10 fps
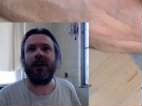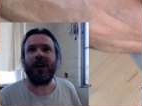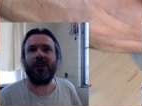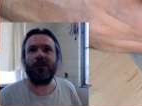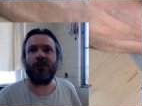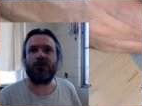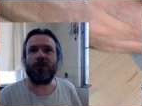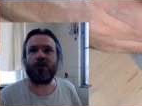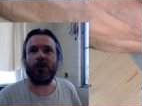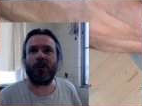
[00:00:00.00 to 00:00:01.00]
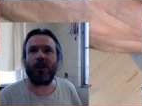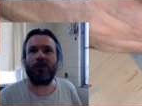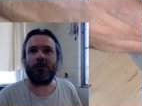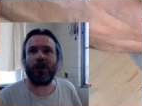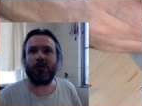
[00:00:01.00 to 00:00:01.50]
How do you not drip sweat all over
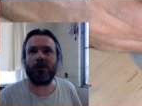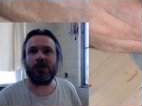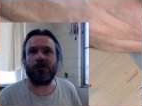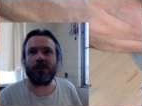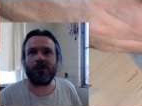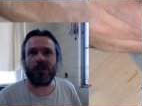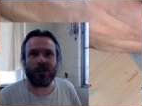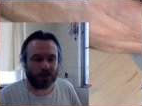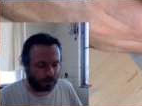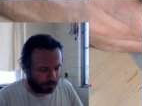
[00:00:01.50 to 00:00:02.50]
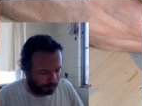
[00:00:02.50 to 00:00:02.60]
the MacBooks if it's 39?